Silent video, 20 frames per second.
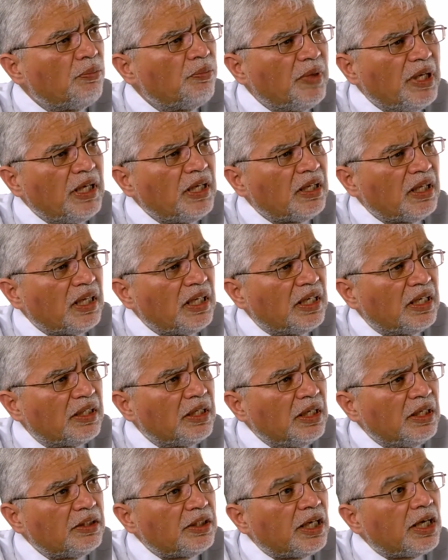made it
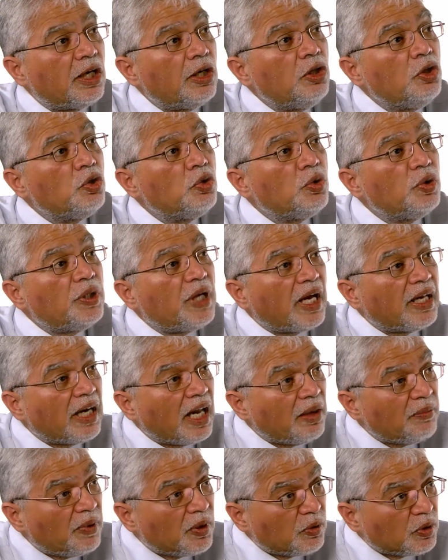clear that a new
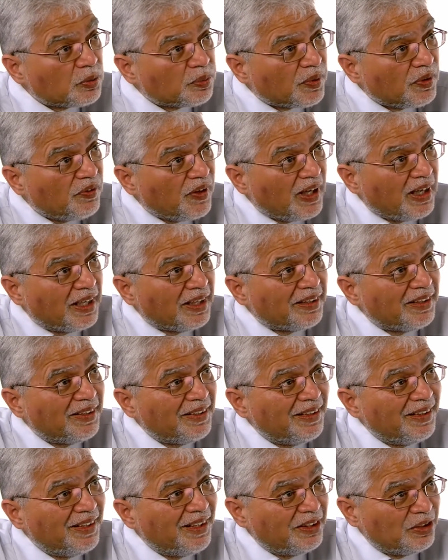dynamic was prevailing
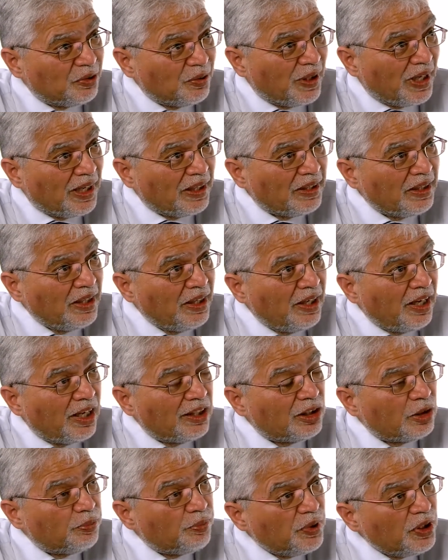in Sudan,
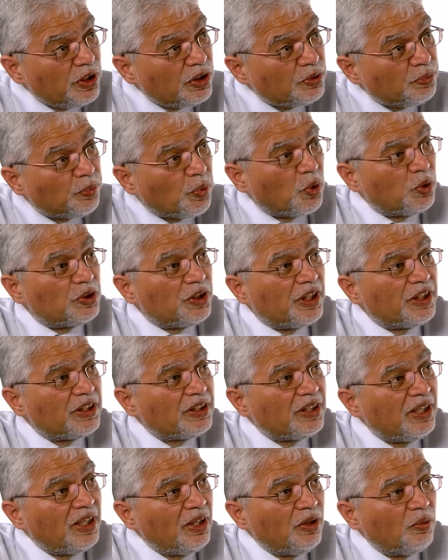and the peace
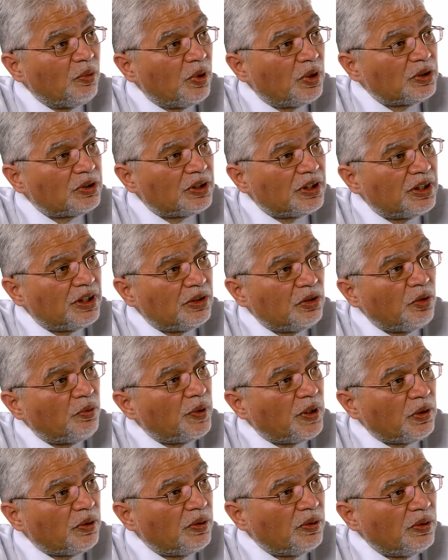process was
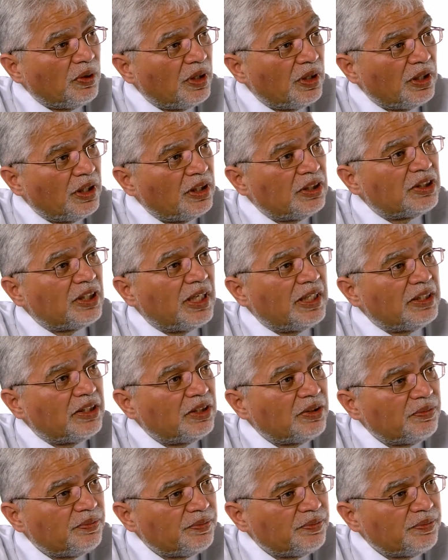nowhere in sight.